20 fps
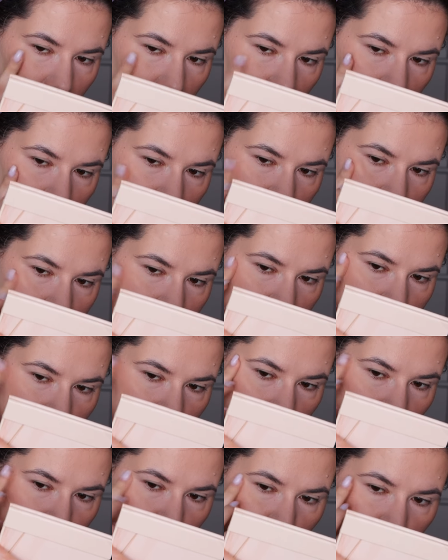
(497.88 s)
and it's
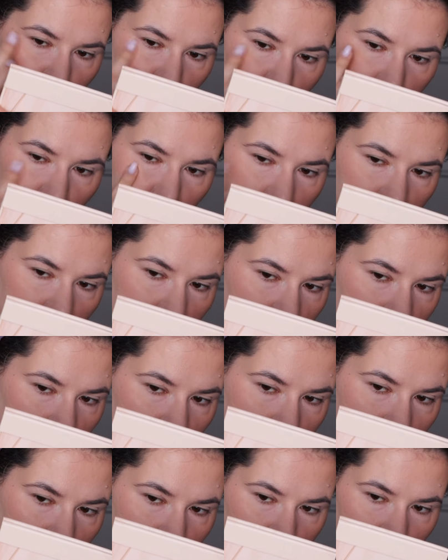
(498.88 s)
not removing
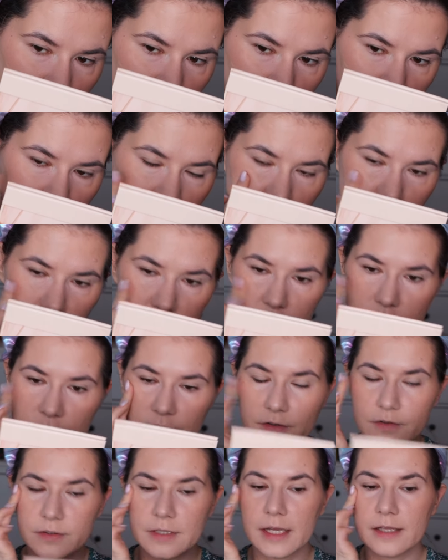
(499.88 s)
the foundation
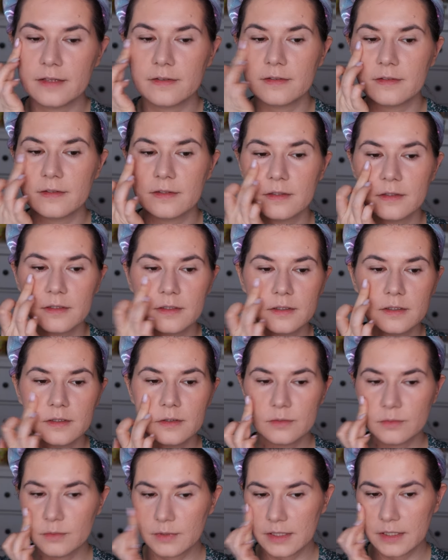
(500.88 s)
so that's
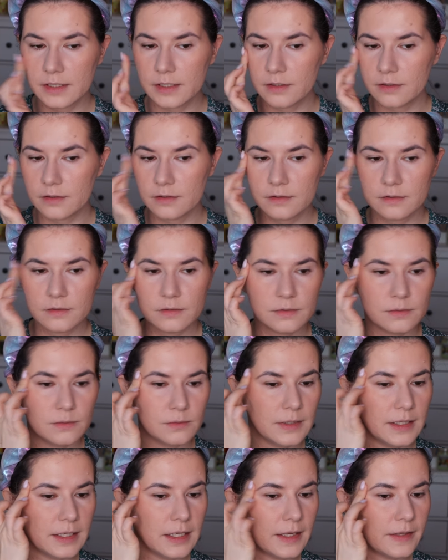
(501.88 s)
really good
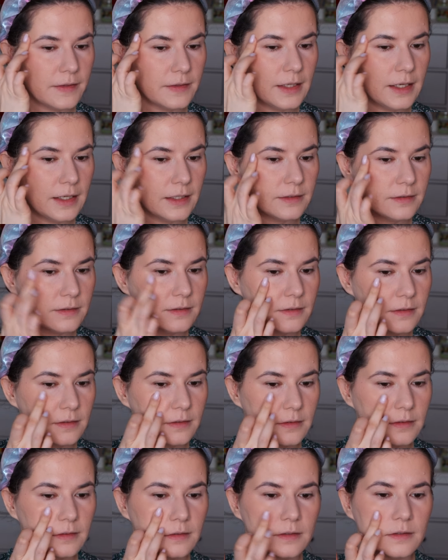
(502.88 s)
oh I like that
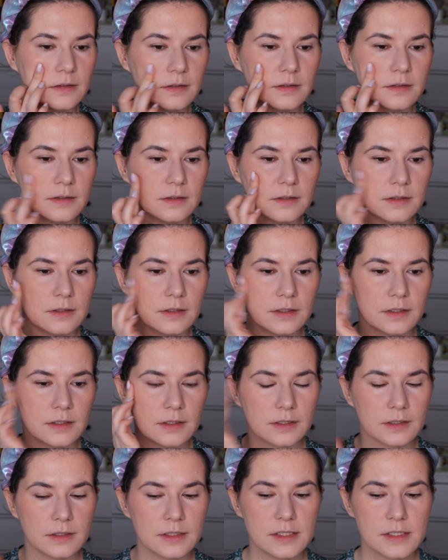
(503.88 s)

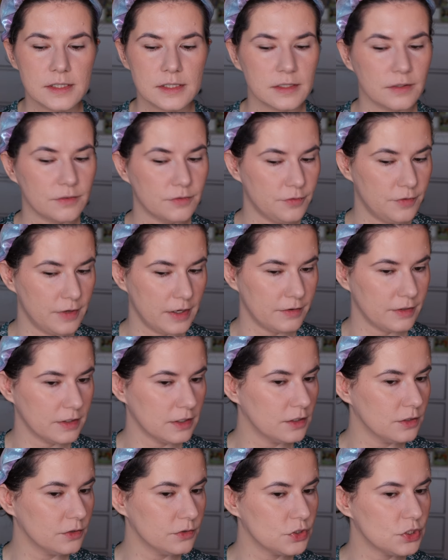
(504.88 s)
this is a very
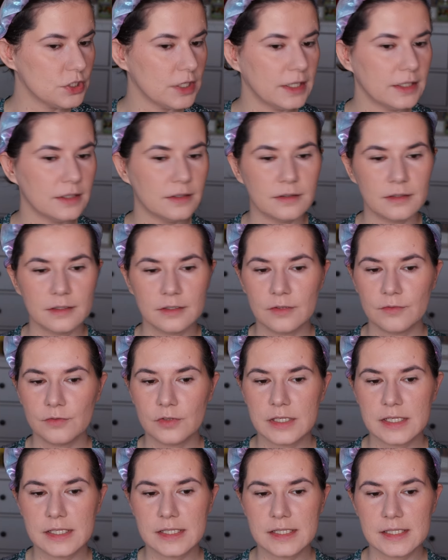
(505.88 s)
cute shade I don't know
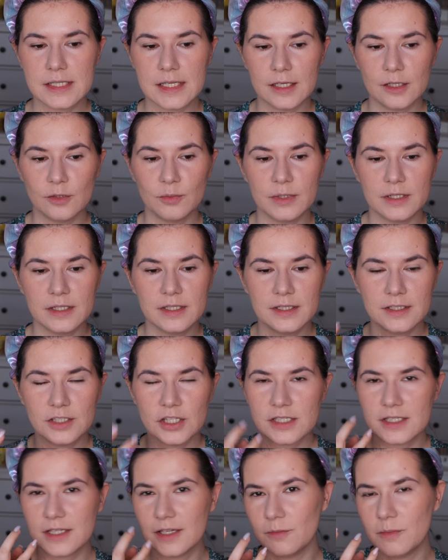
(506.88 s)
if you can see it but it
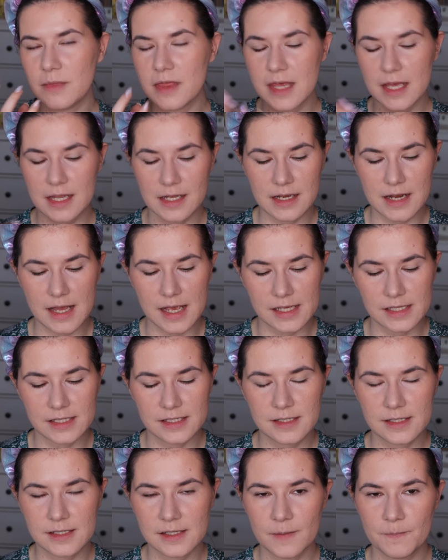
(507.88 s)
just gives me that
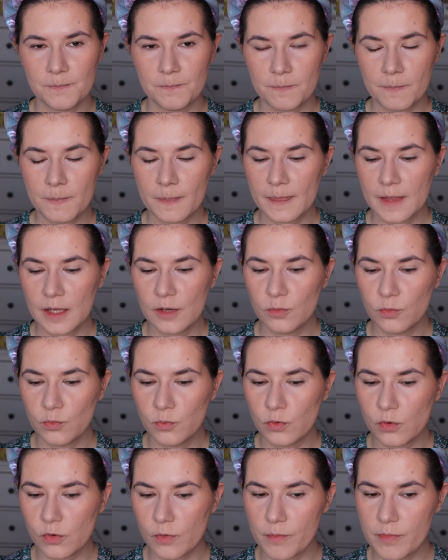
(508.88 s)
nice
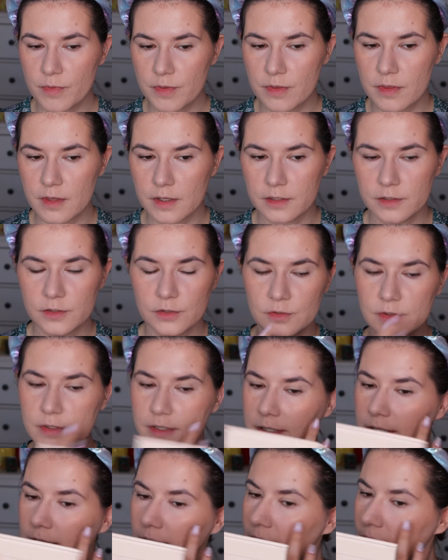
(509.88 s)
warmth to the
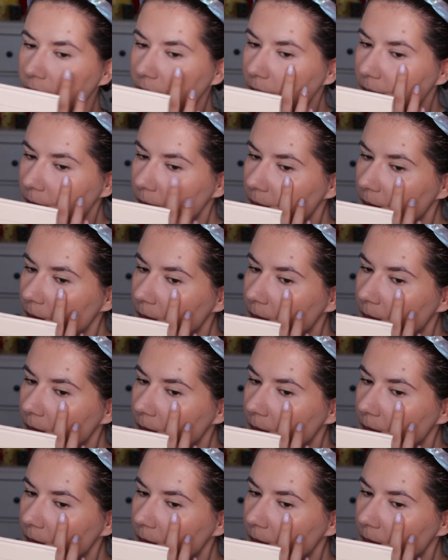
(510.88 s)
skin.